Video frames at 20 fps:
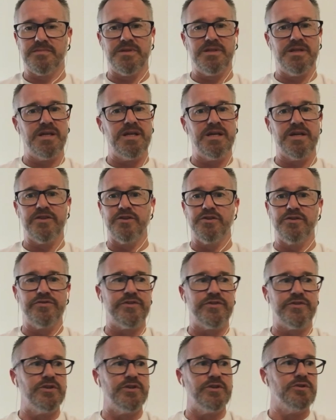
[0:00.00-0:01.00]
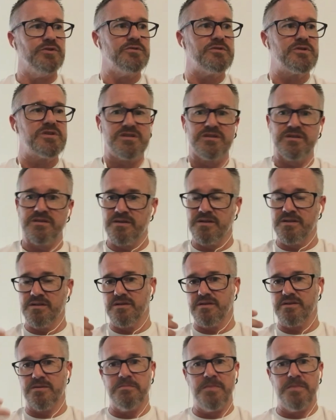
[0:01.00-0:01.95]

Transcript: yeah, the, the Lukes and the, the